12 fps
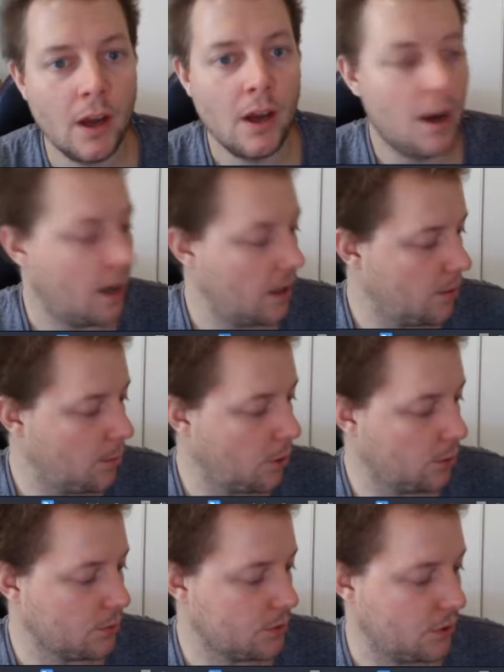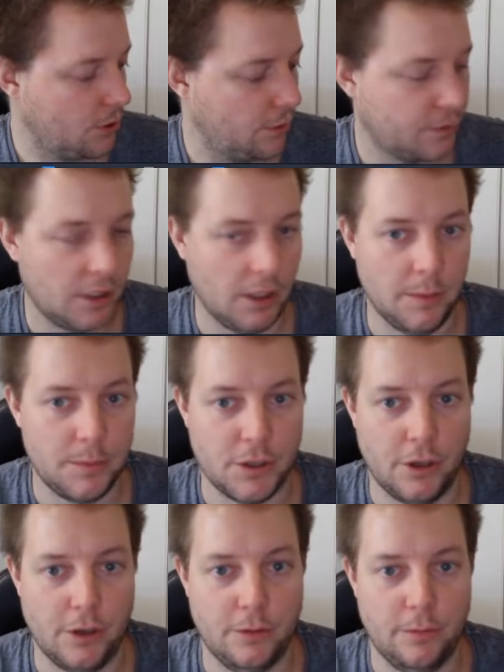Other models of
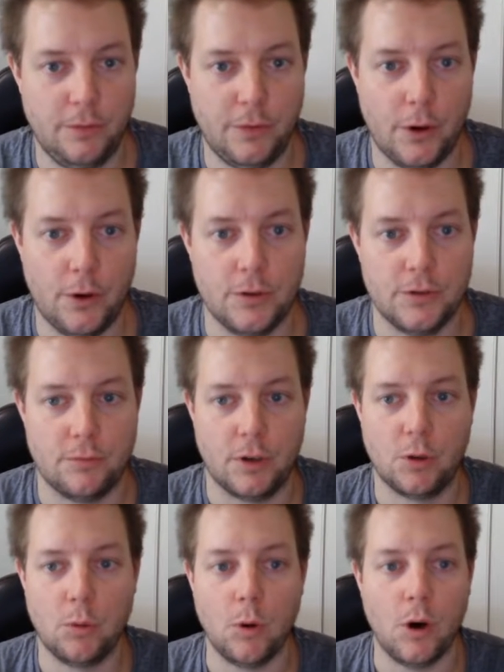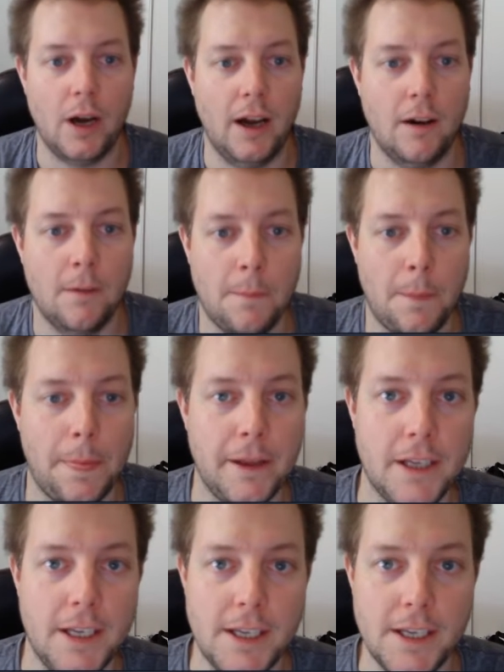Calypso phones require
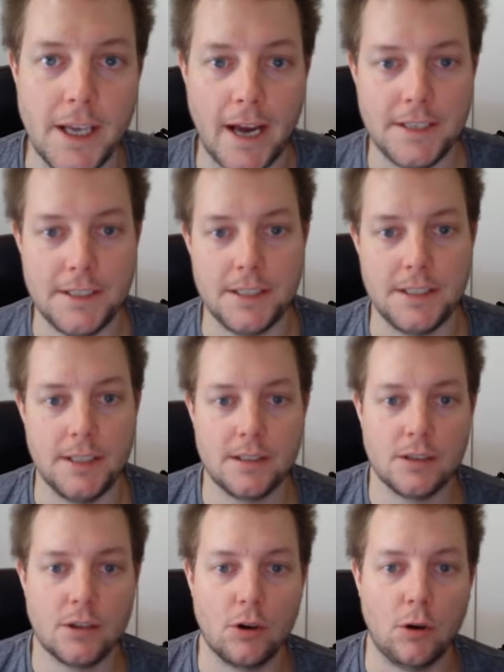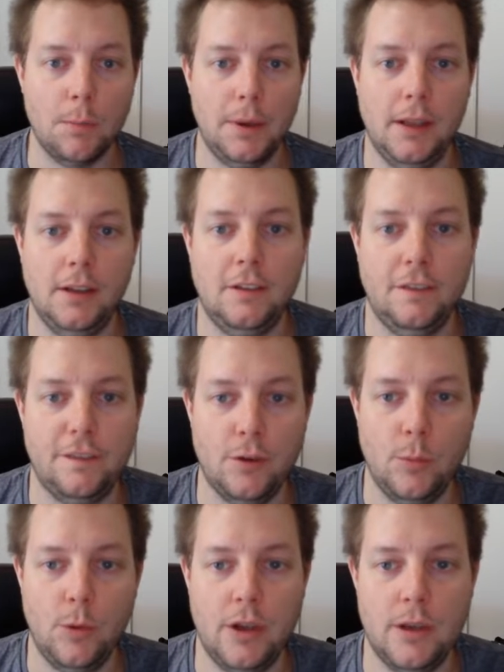the E86 Compal
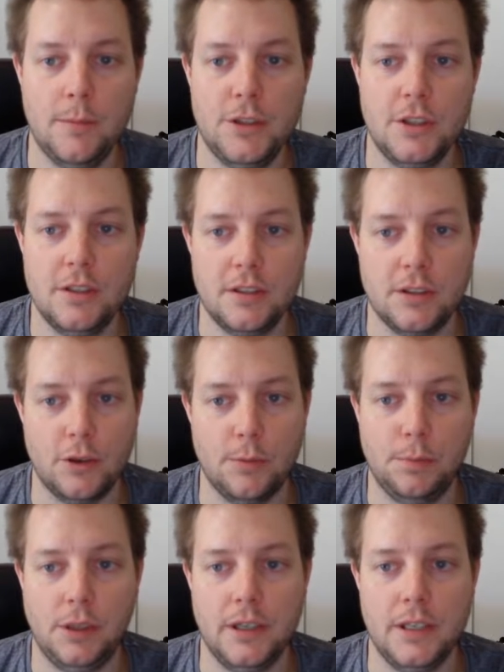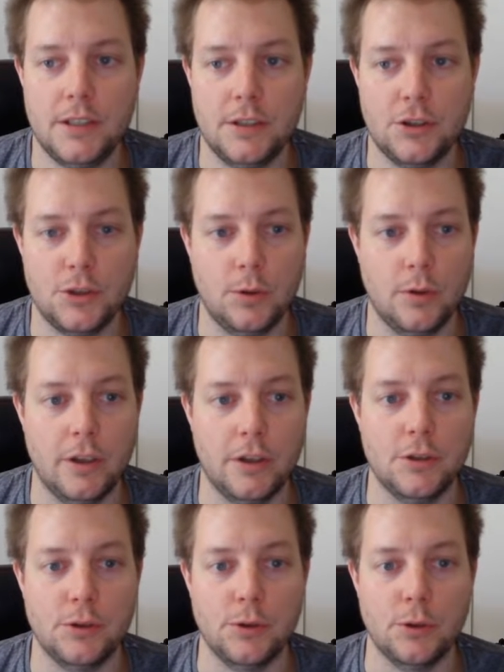firmware images, so please ensure that you
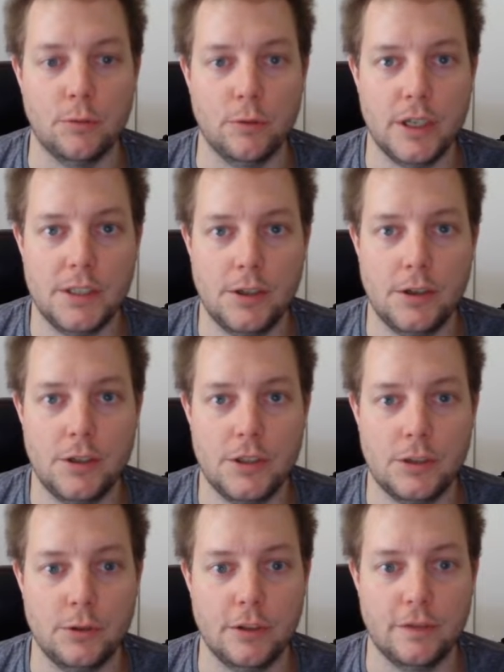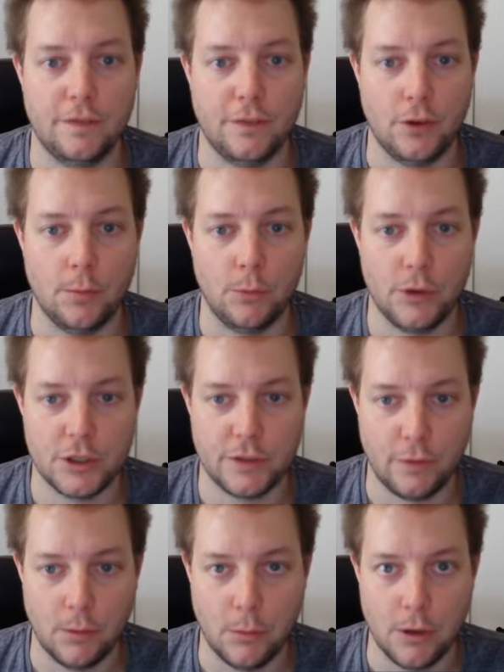do your research to confirm which
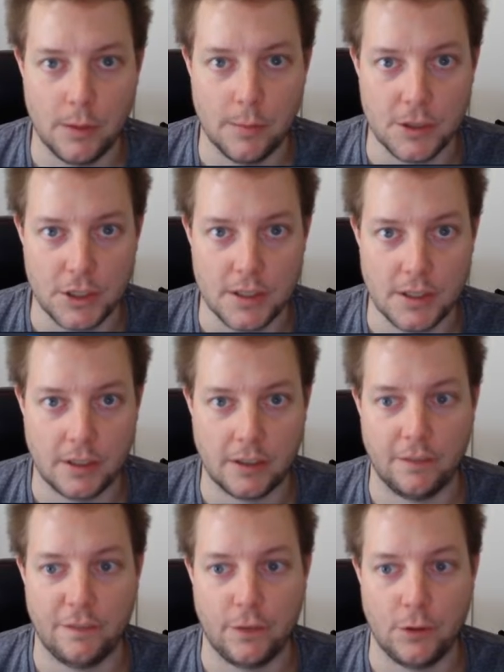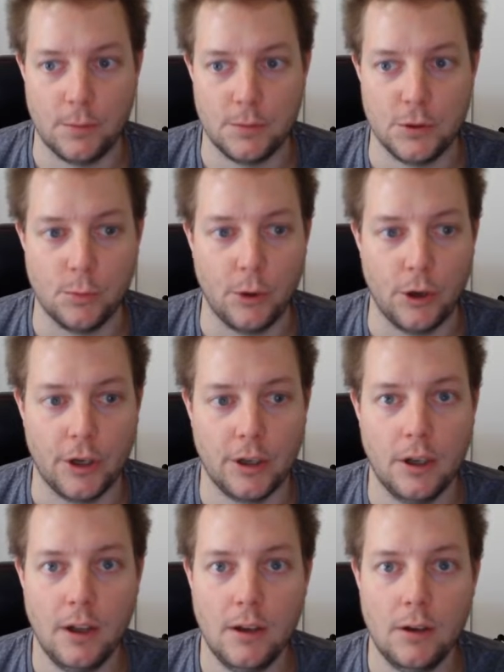firmware images are confirmed to work
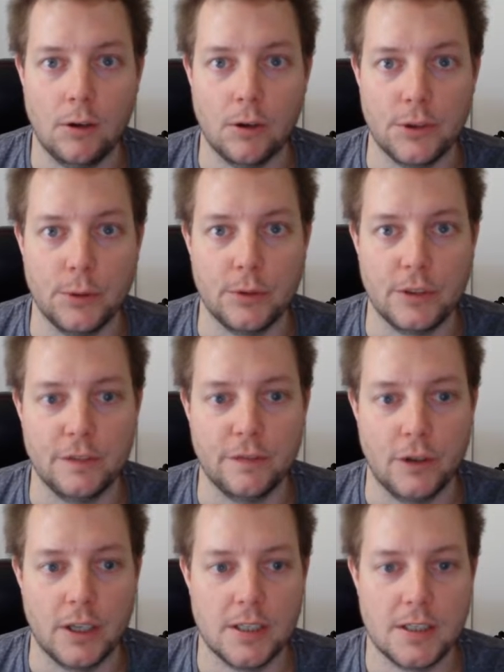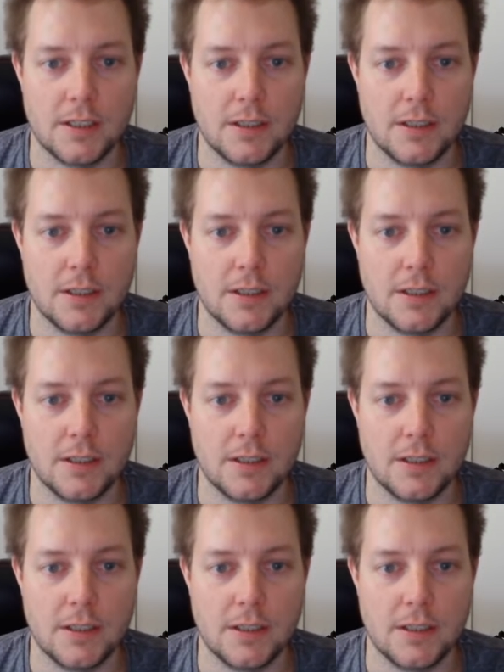on your device.